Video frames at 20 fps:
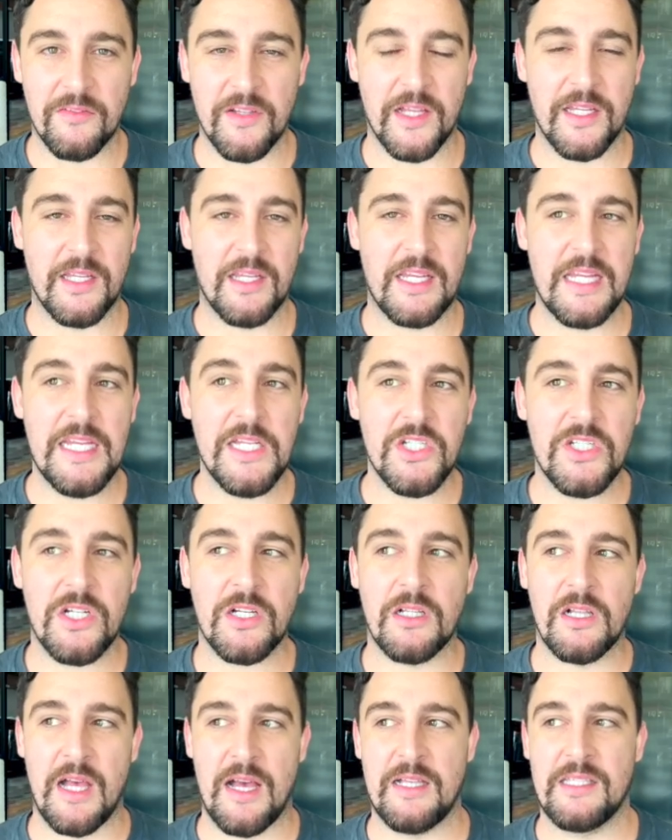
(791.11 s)
Like each
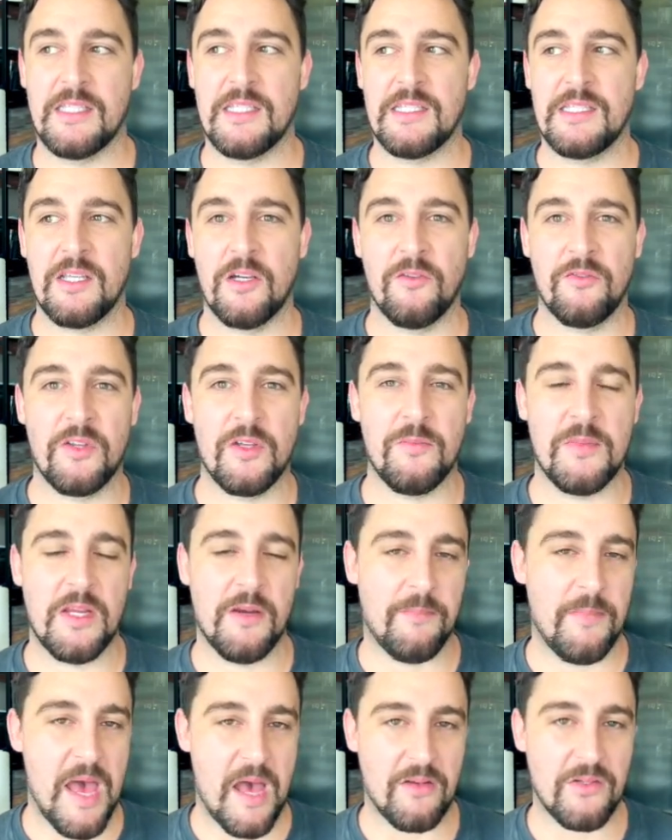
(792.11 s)
class itself can be
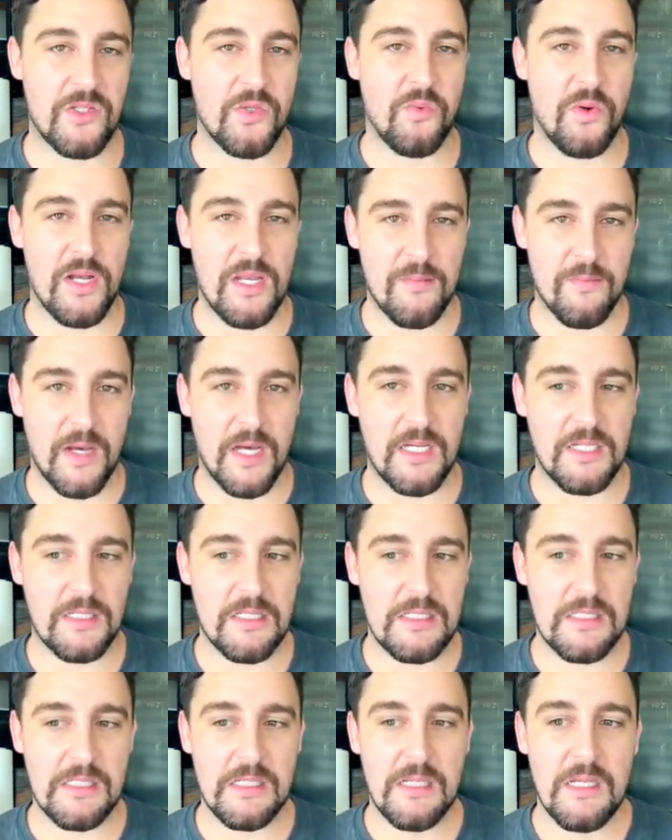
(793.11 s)
about
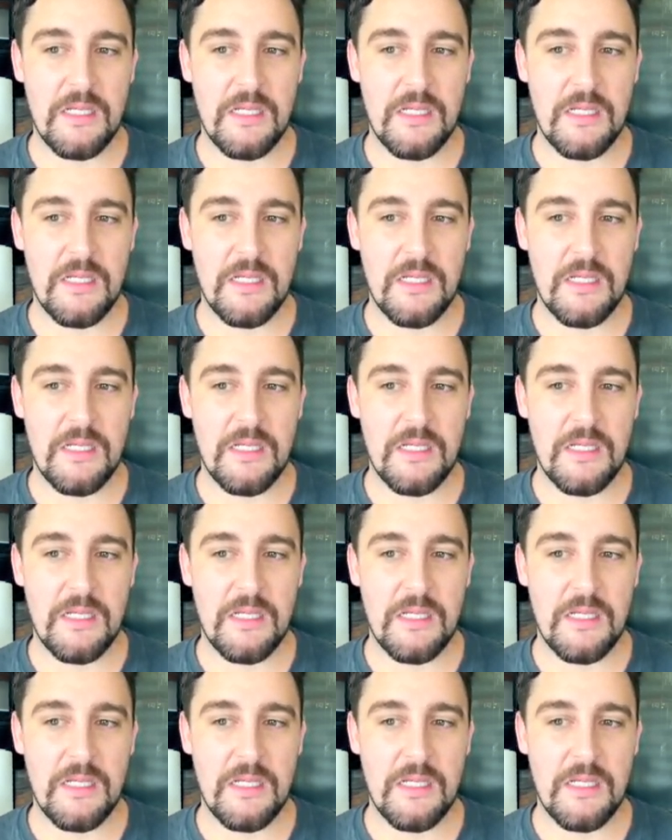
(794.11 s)
$20.